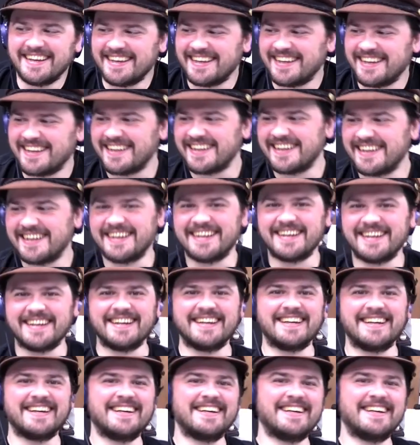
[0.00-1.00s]

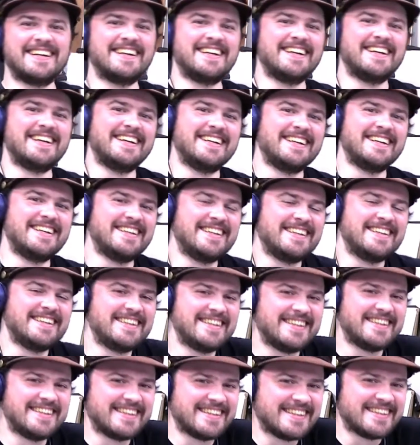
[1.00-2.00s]

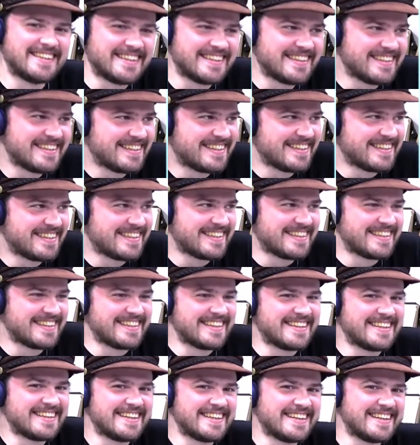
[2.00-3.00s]

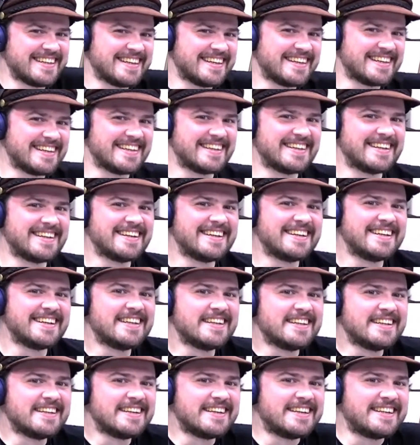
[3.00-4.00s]

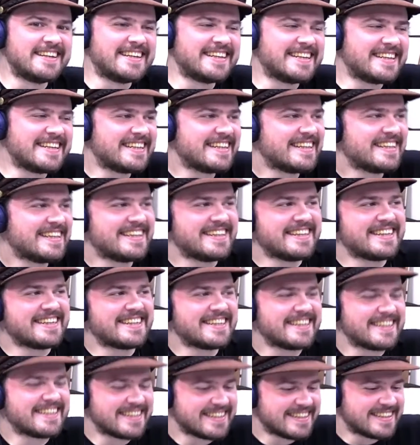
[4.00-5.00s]

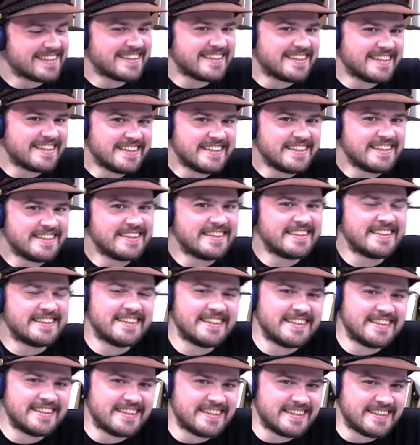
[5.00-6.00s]

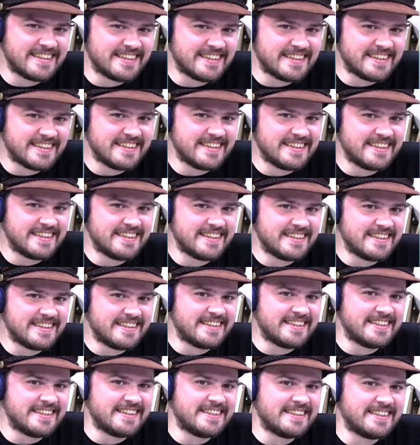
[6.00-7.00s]

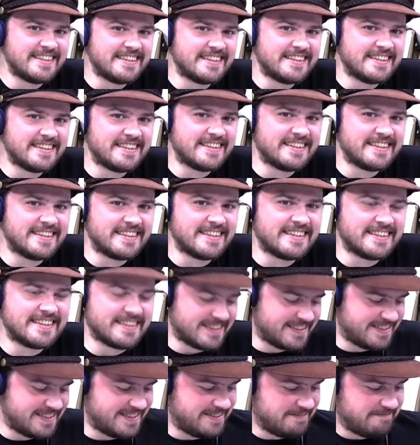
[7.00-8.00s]
No words are spoken by the person on screen.